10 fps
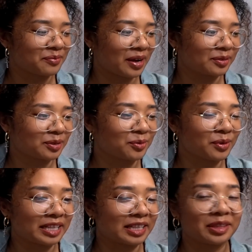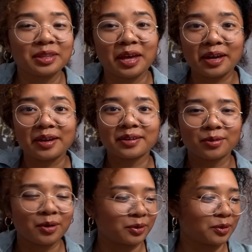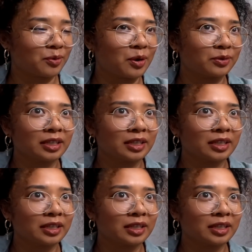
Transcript: about the way that they quote unquote,